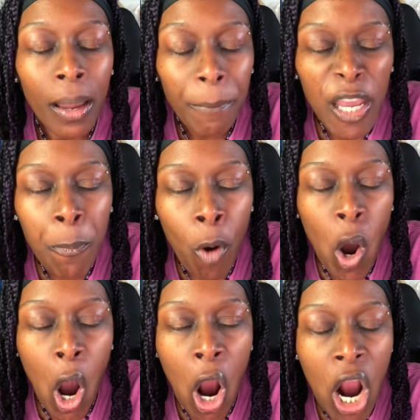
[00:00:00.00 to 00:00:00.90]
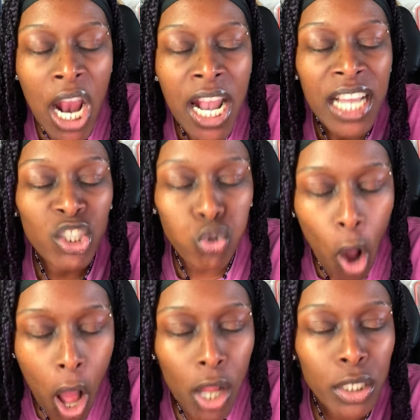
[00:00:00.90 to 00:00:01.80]
People are
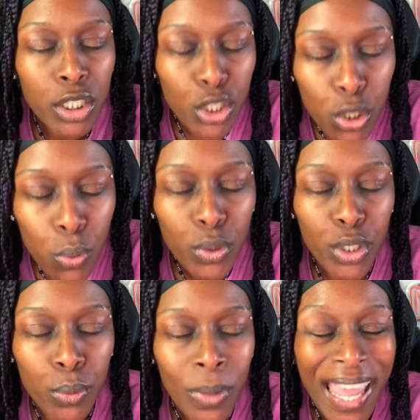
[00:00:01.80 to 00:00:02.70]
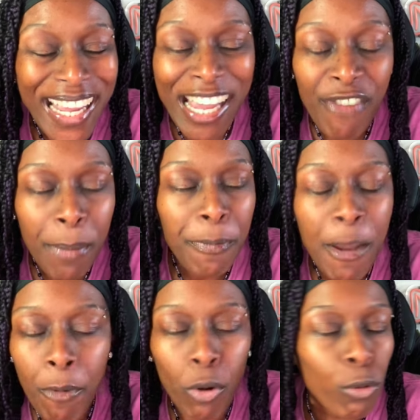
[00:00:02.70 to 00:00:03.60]
drawn to you. Even
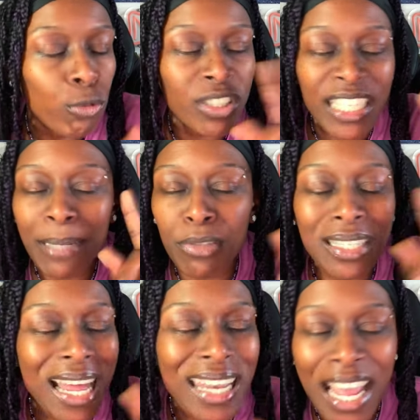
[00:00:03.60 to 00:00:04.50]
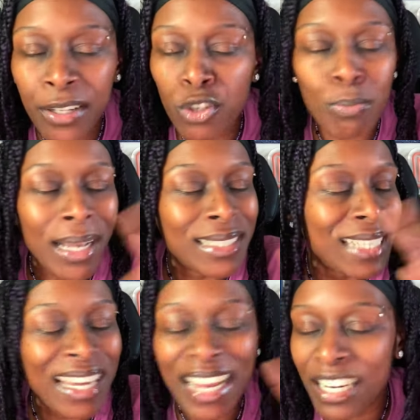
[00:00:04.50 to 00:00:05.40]
people who seem to not like you might
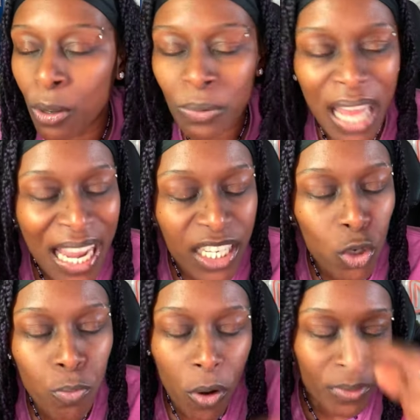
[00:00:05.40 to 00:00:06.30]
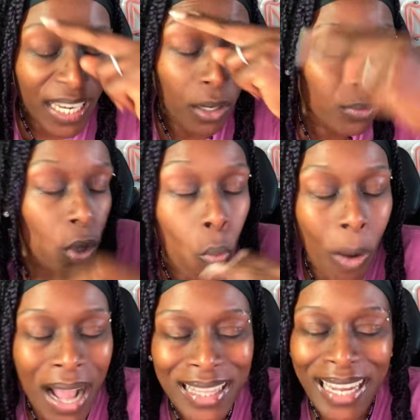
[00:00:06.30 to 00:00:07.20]
say they don't like you, bro. They don't know
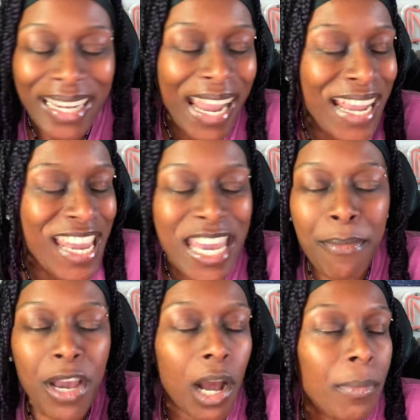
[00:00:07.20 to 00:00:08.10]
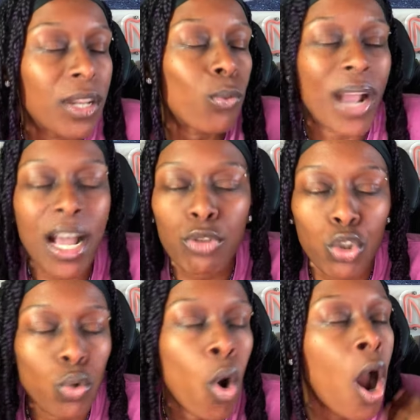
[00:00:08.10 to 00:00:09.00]
why they can't keep coming around
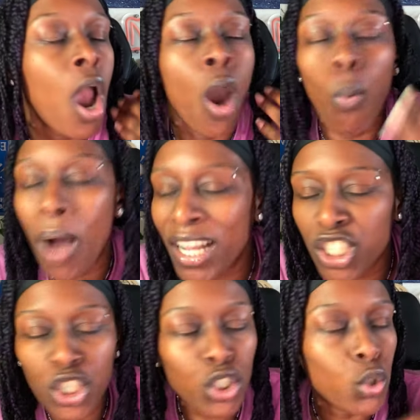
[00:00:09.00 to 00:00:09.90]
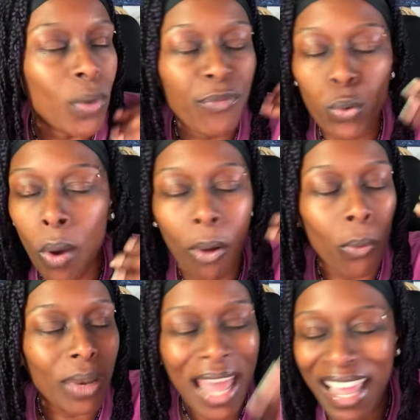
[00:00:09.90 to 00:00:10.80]
you or watching you if you are
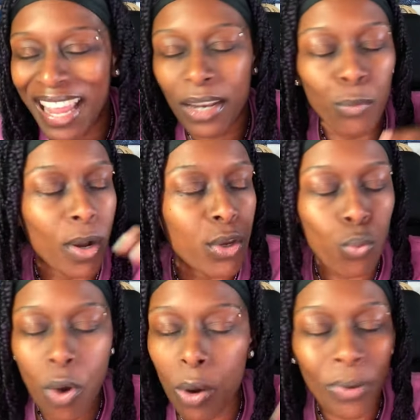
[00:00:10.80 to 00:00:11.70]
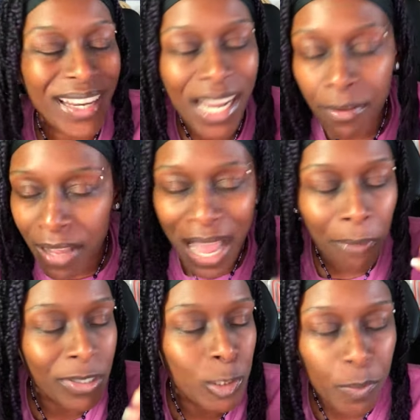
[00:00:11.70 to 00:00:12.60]
online, where you work, whatever,
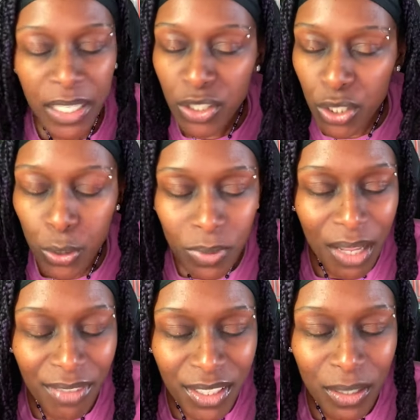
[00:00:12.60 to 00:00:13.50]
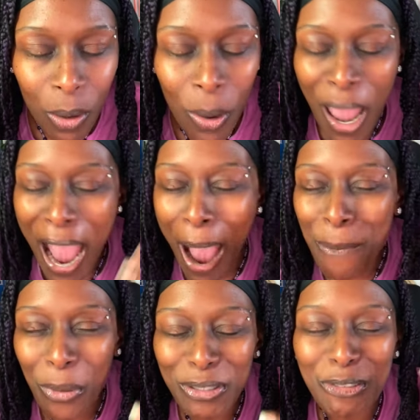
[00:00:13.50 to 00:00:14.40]
how it speaks to you, lovely soul.
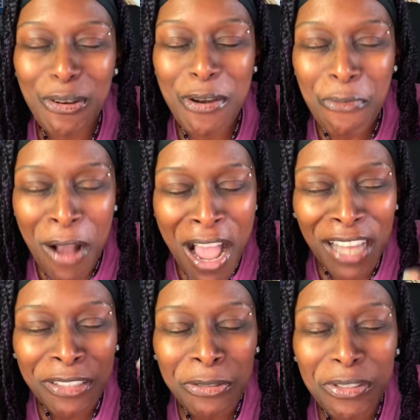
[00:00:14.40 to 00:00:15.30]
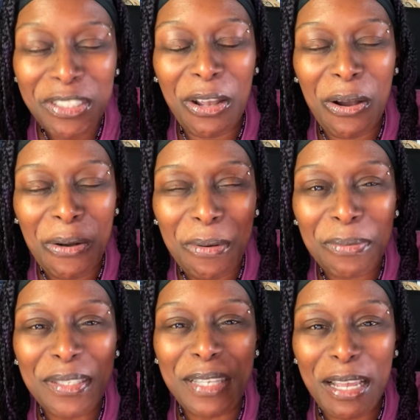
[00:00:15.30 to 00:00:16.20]
I'm also hearing, why are you so
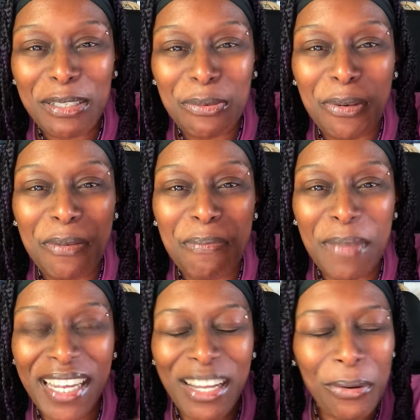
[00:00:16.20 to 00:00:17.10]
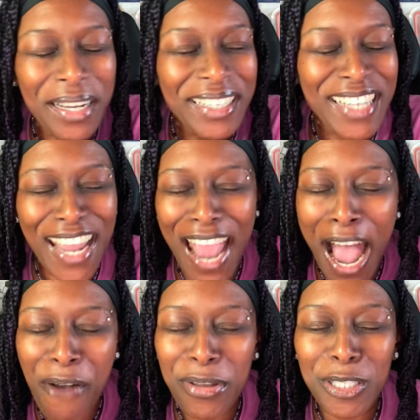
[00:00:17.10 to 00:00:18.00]
obsessed with me? Okay, take it
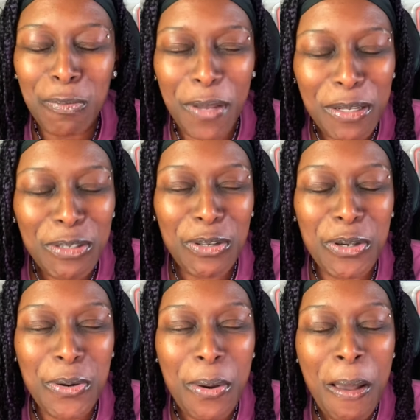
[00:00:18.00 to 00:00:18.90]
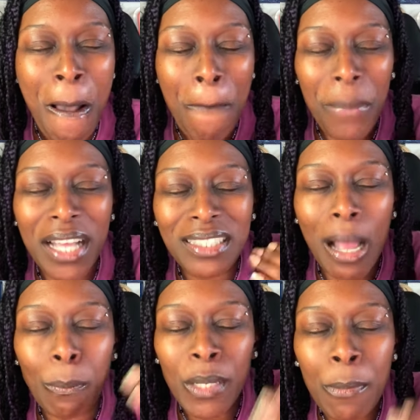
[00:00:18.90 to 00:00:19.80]
how it speaks to you. But
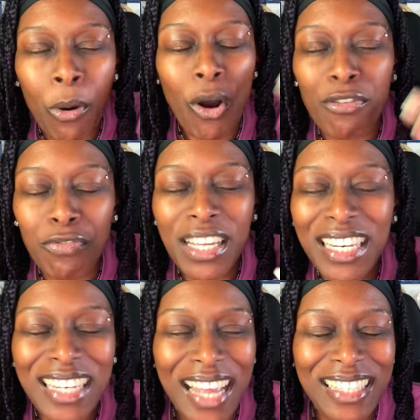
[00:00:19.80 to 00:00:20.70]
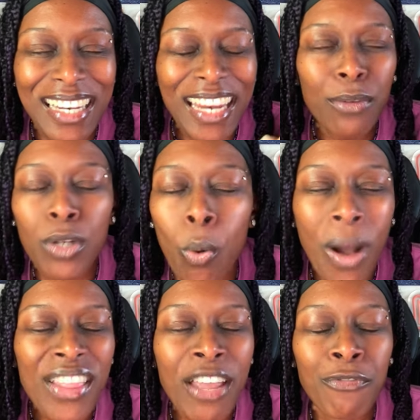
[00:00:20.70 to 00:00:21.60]
some people are feeling like that. They don't know
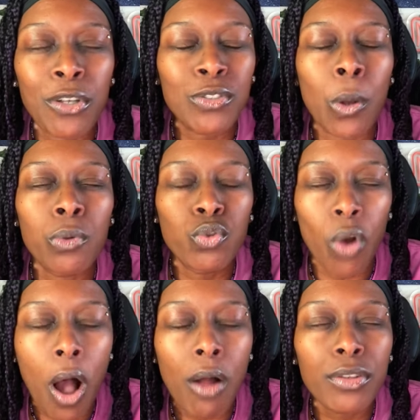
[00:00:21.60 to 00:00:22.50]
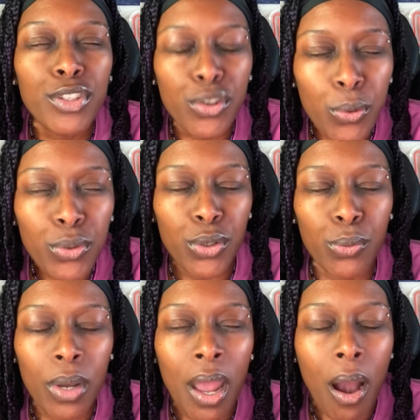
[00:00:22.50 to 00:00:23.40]
why they feel so drawn to you.